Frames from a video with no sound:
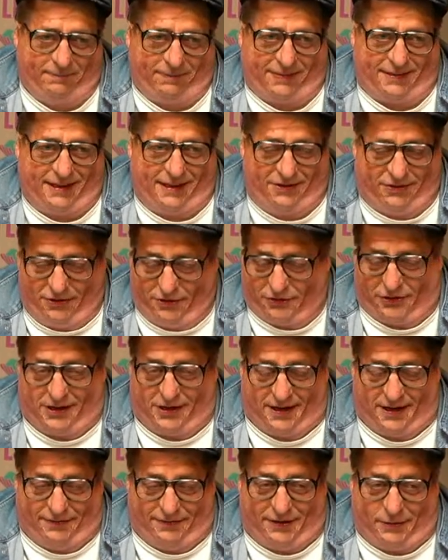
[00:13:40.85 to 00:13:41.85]
it's usually
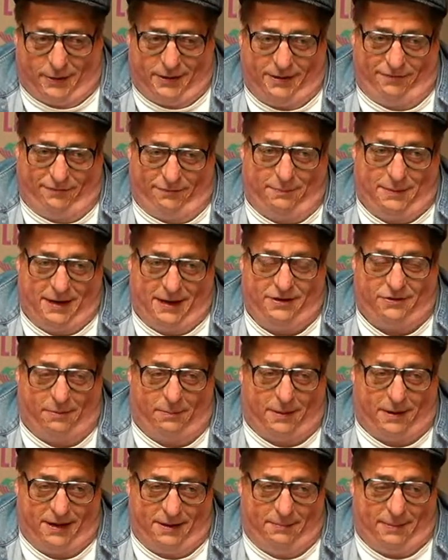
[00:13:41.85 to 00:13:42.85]
enough that where you've made your
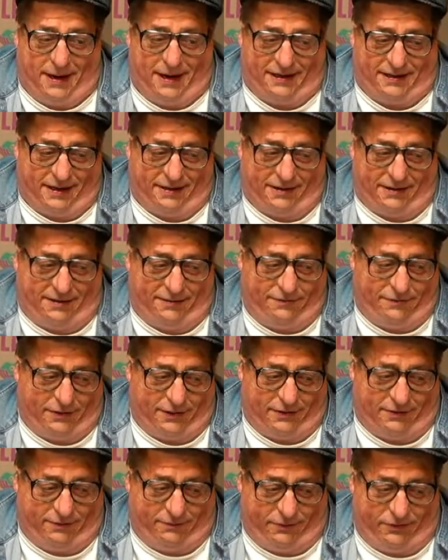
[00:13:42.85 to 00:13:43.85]
money back
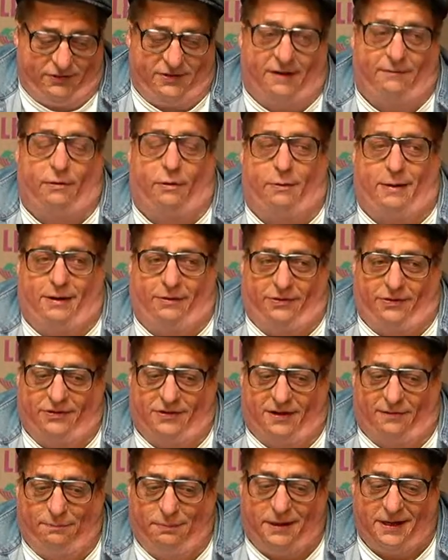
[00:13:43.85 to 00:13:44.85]
for several rounds of
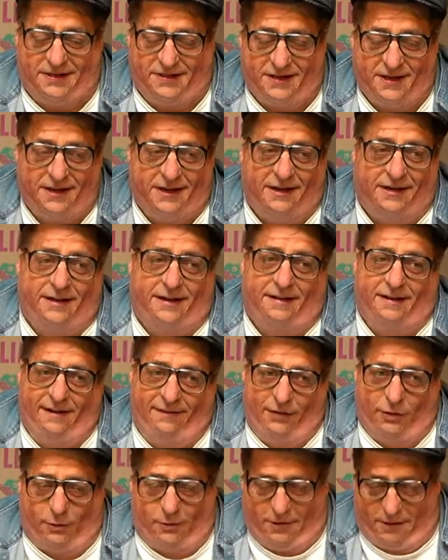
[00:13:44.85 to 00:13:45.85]
stuff. Plus, if
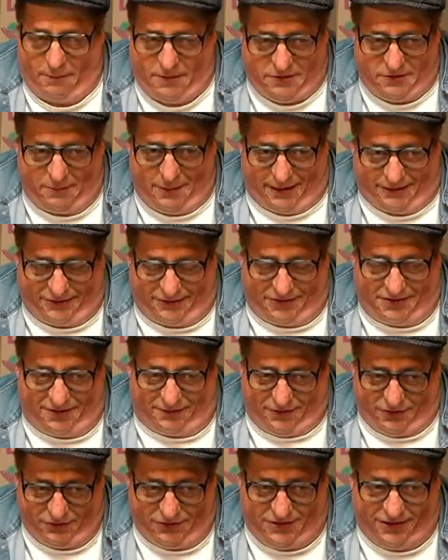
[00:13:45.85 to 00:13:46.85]
you're ordering mystery boxes and stuff,
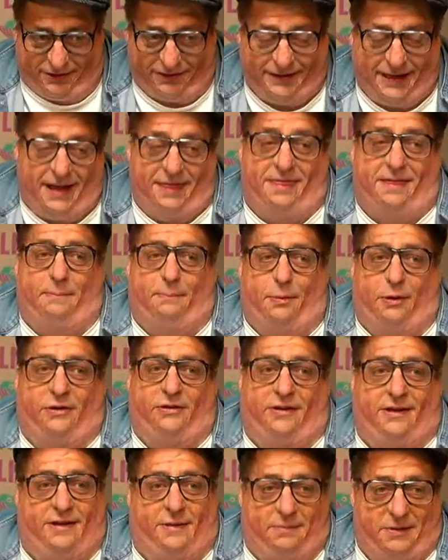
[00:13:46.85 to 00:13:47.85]
you're still getting the books
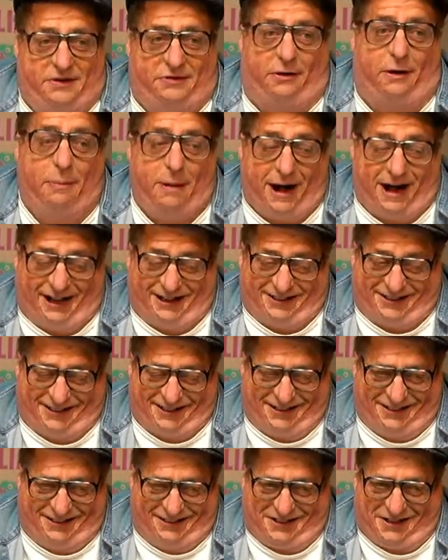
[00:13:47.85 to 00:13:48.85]
in the mystery
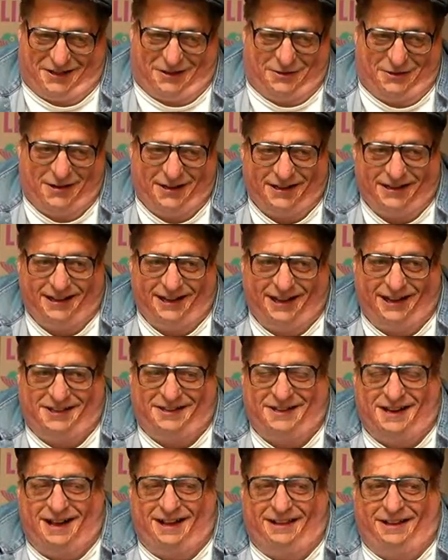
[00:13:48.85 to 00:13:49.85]
boxes. So it's
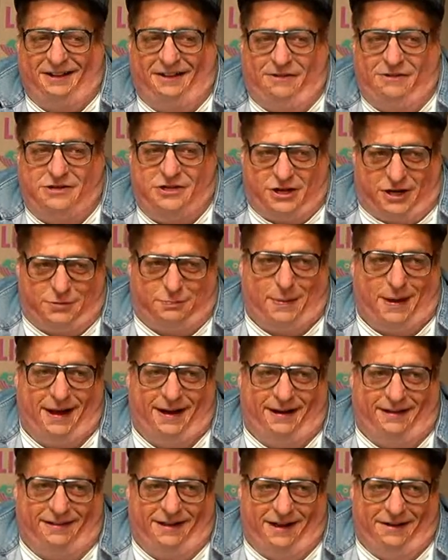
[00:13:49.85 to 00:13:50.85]
not like you're just buying
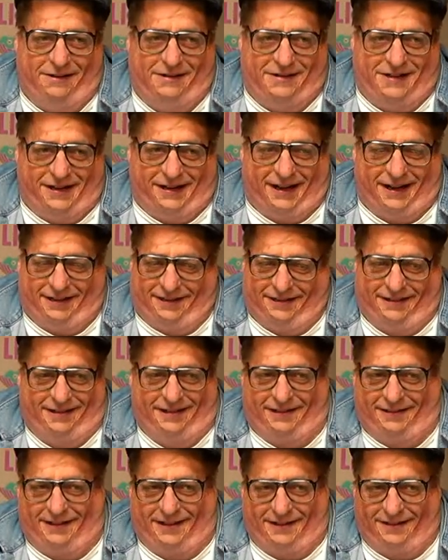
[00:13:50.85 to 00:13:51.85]
a lottery ticket
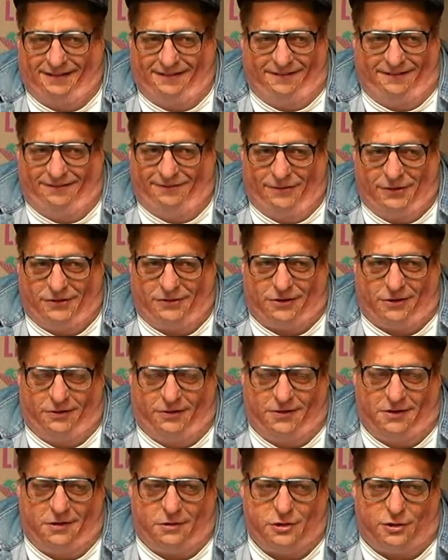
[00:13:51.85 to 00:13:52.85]
and then which turns
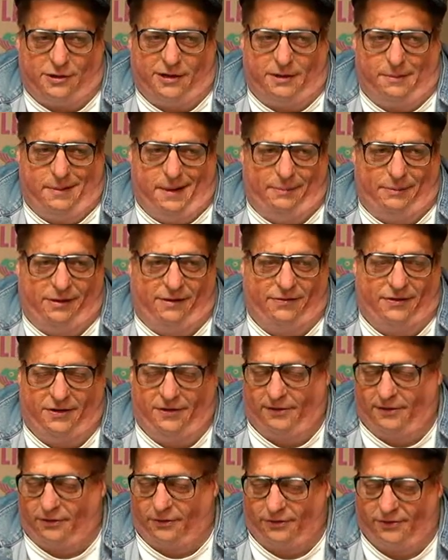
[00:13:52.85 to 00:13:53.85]
into toilet paper after you
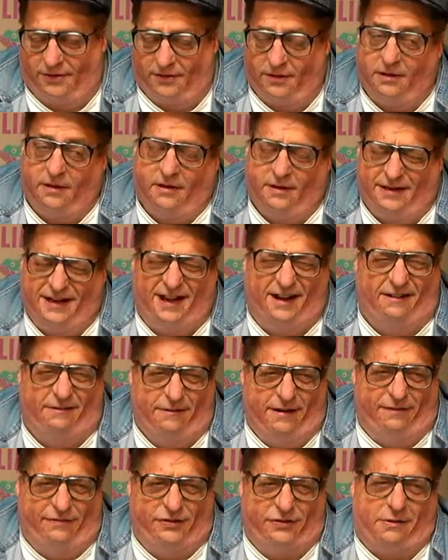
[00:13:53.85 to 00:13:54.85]
lose. Kind of
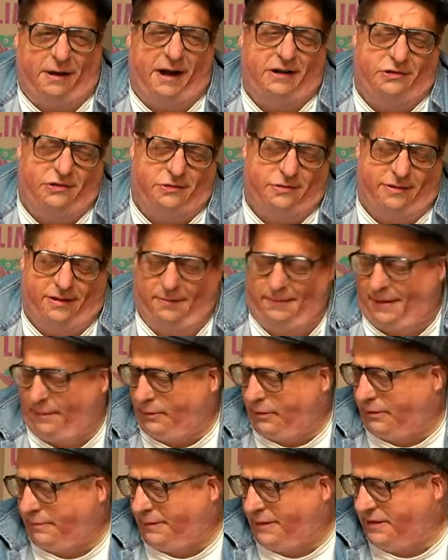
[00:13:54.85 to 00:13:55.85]
rough, scratchy toilet
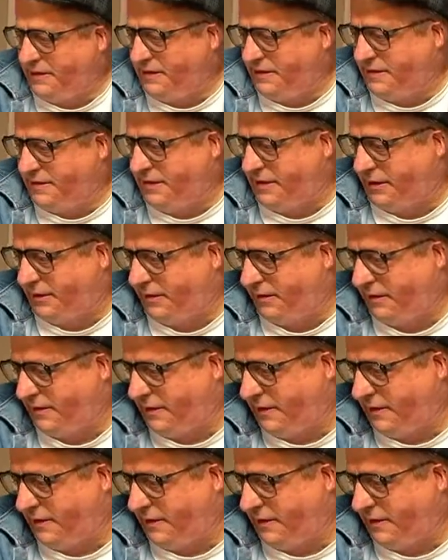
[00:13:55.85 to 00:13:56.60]
paper, but still.